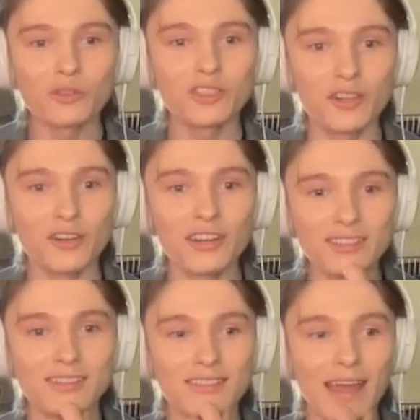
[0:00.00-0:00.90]
I was
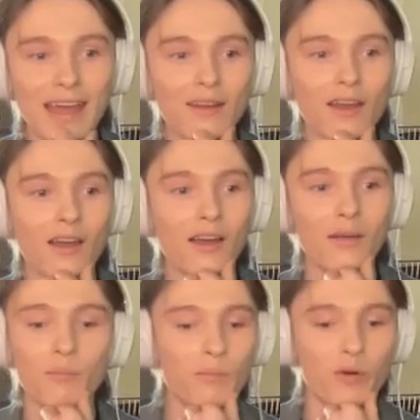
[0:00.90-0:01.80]
curious, is that
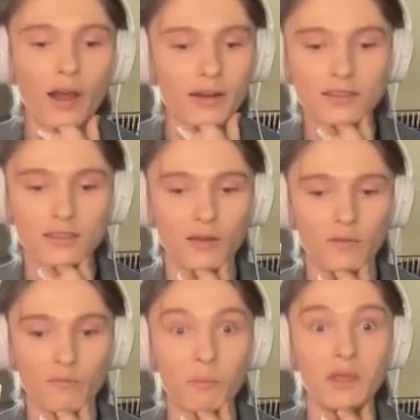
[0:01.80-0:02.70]
a product
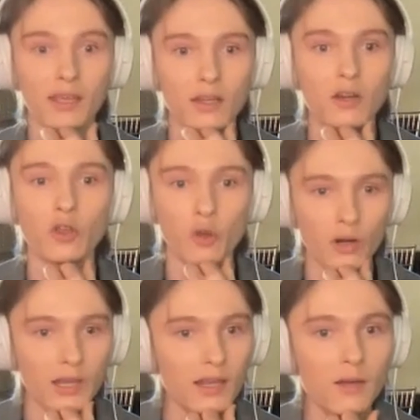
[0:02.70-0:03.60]
of being in New
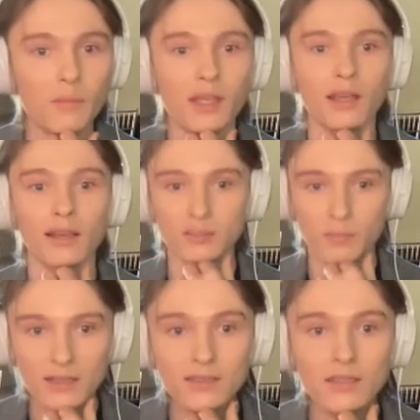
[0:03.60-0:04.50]
York and it being
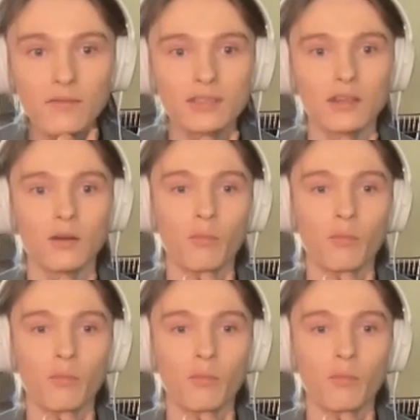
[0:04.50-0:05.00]
expensive? Is it